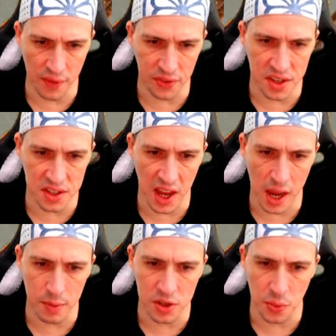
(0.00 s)
of this
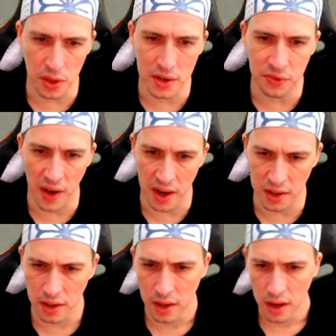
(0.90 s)
game is really fun.
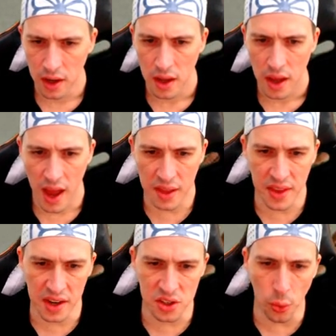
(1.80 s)
And
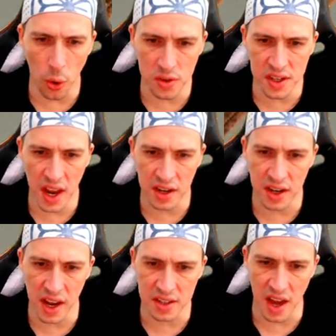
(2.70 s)
then towards the end,
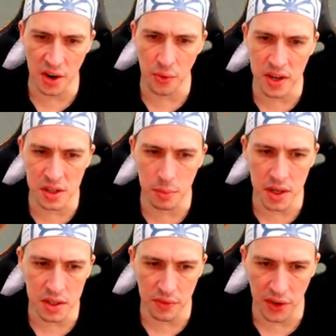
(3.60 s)
it gets
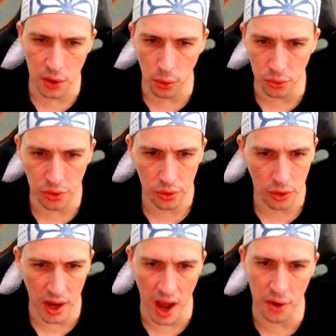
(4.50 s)
unreasonably difficult.
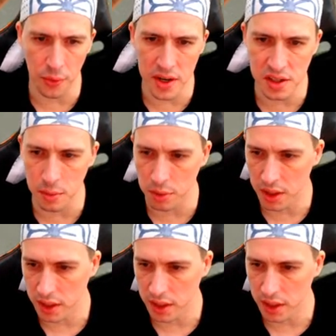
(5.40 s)
Like, unreasonably.